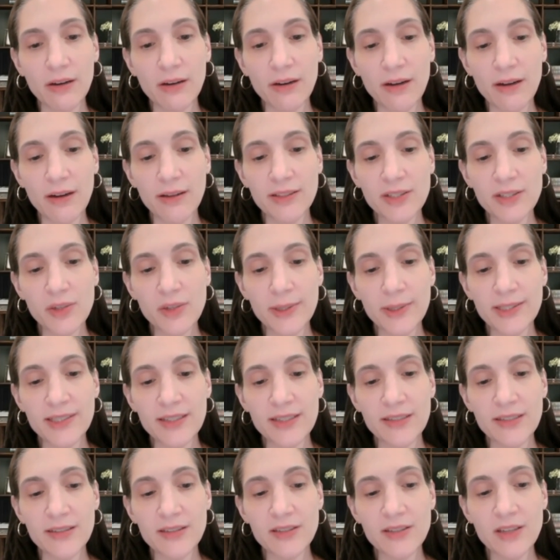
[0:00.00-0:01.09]

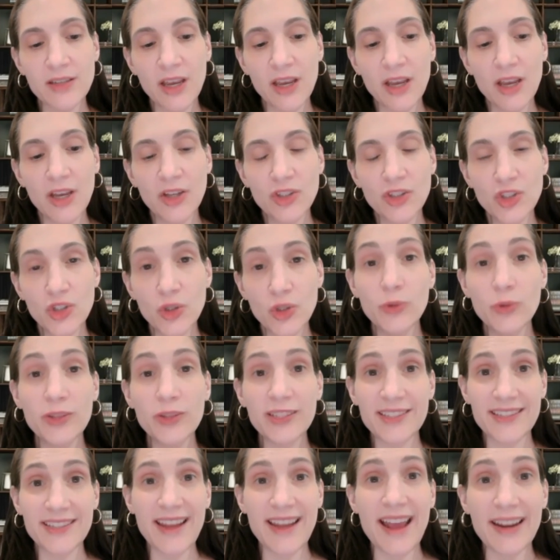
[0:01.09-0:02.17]
consequences to the
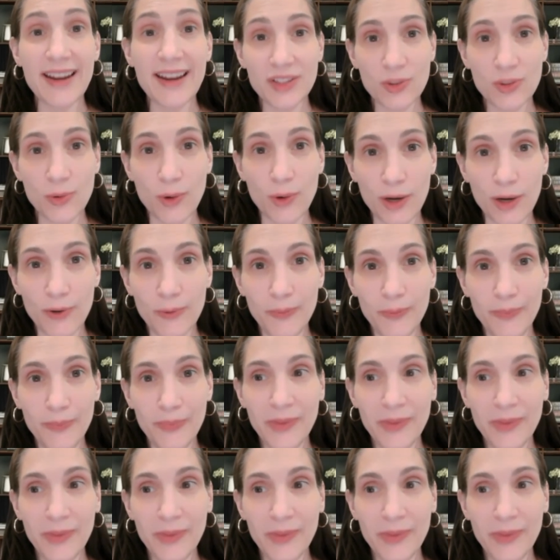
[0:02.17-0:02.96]
status quo.